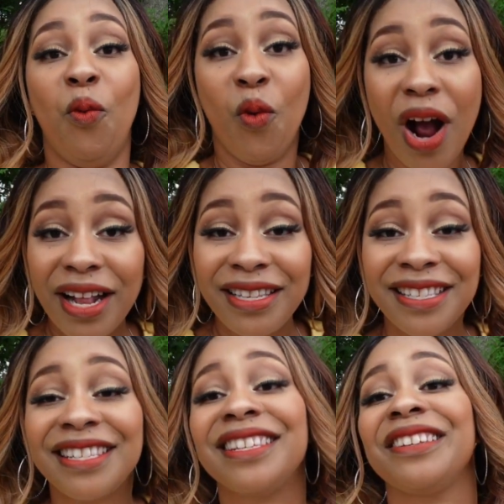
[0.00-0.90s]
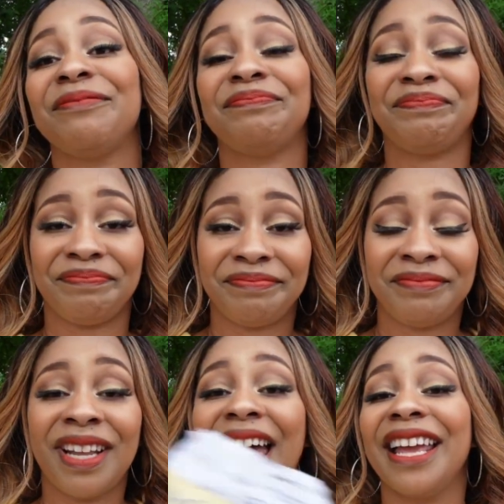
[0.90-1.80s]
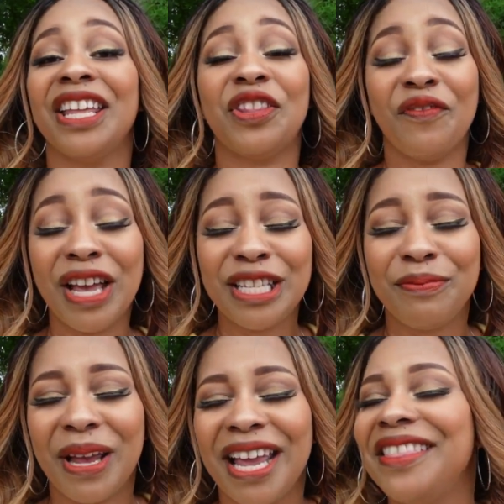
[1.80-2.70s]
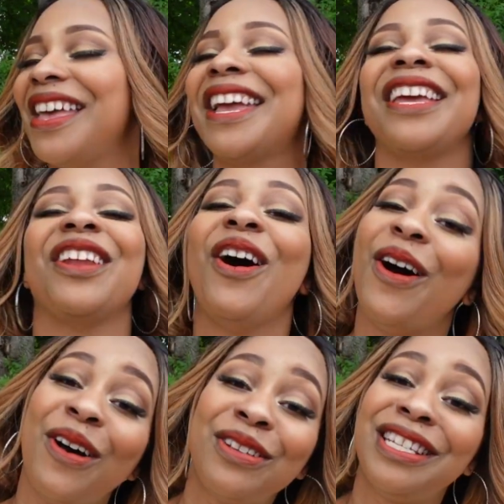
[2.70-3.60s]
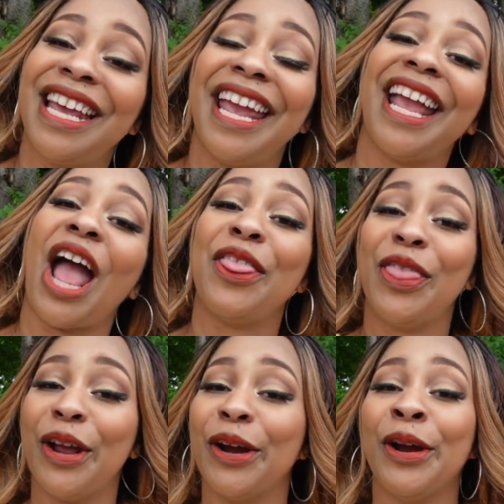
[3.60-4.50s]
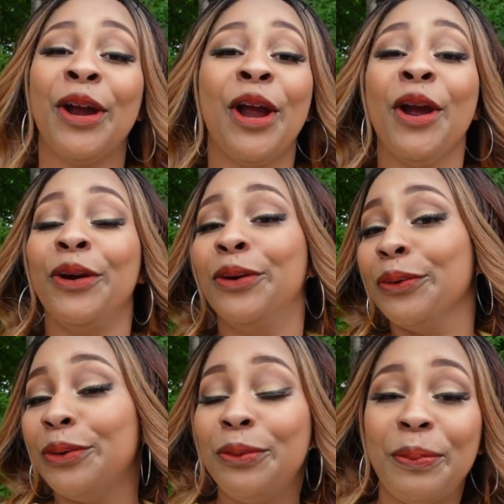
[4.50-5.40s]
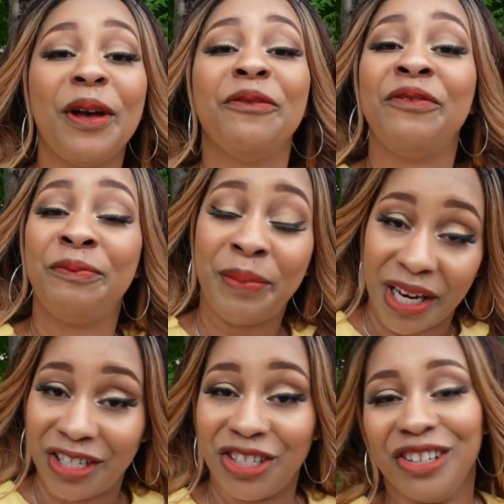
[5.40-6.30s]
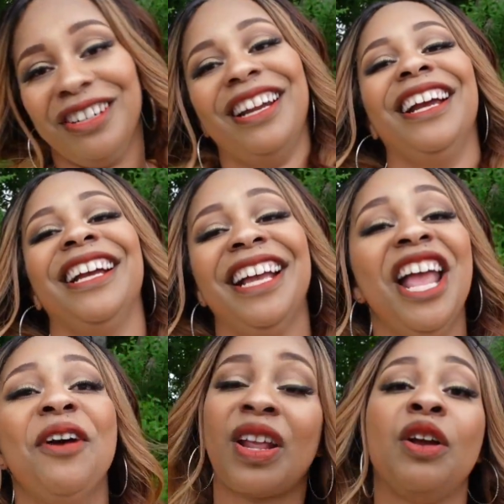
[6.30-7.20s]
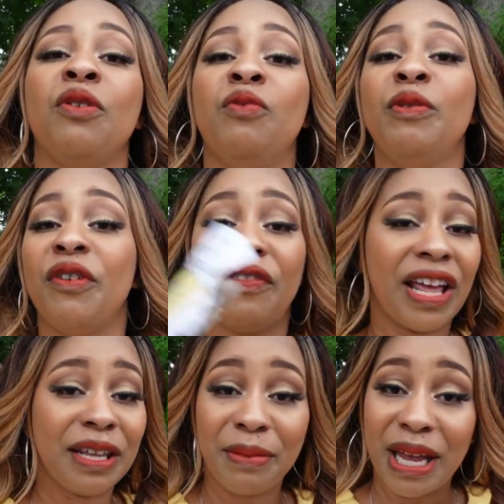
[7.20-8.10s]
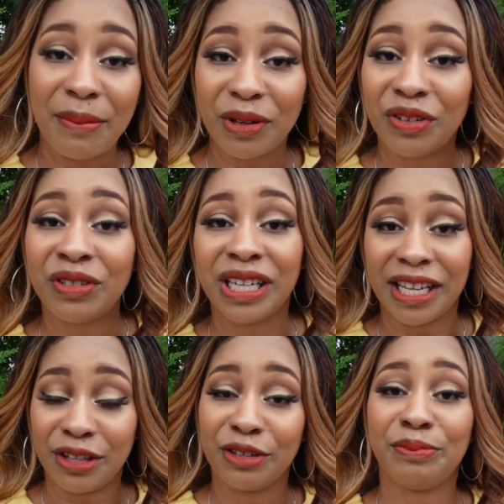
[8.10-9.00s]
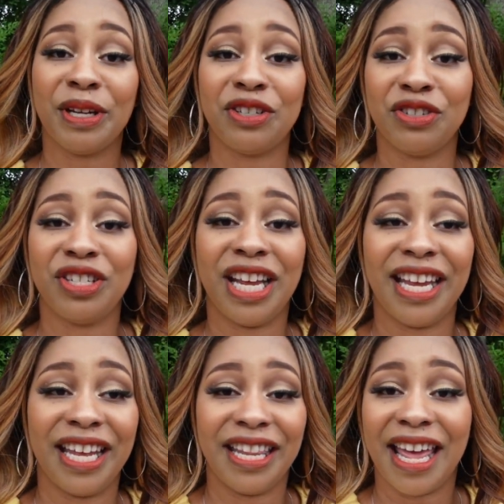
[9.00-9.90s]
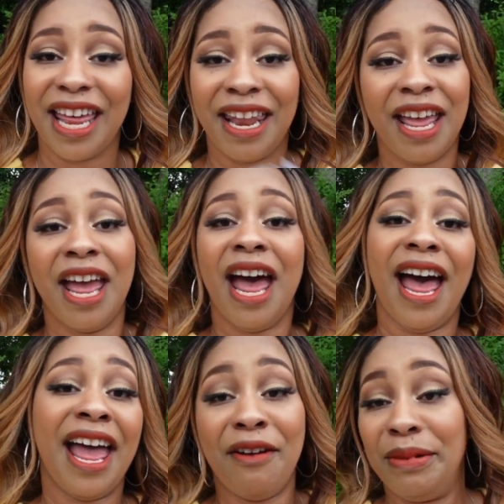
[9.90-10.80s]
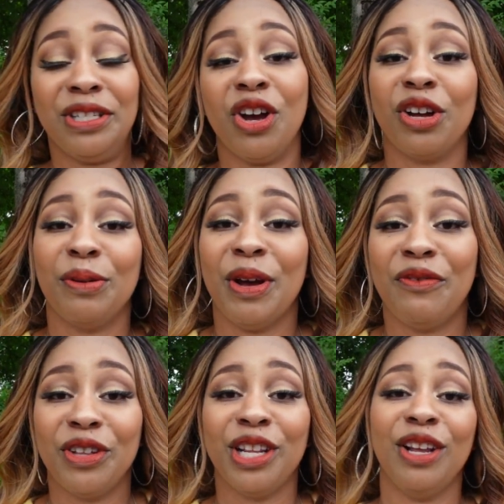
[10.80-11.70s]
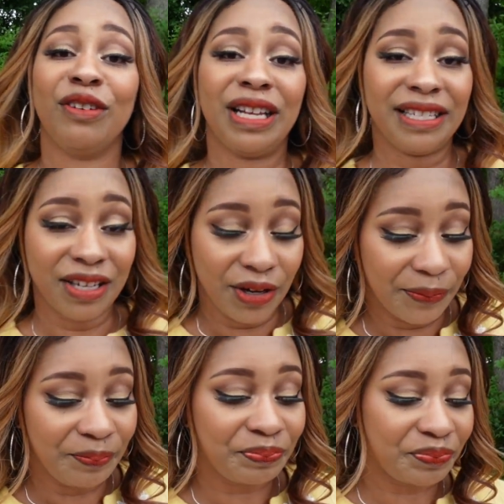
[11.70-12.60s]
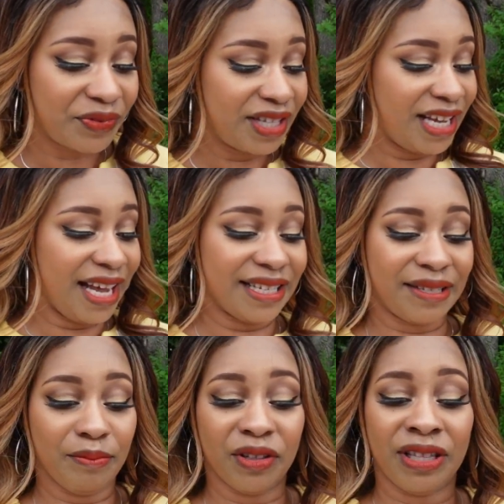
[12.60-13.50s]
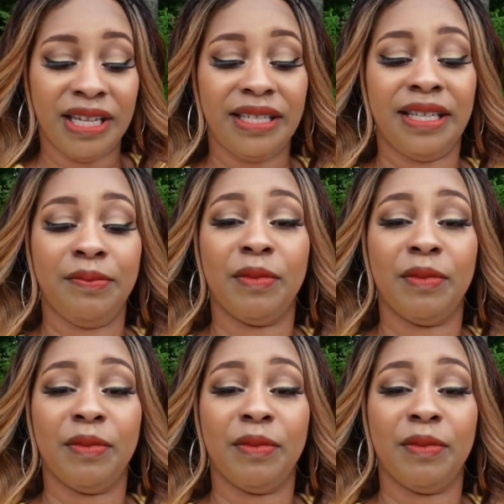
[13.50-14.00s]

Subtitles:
once I get the vest made, they can all take their group picture. We will finally be able to get those pictures taken that I have been talking about for the longest. So yes, this is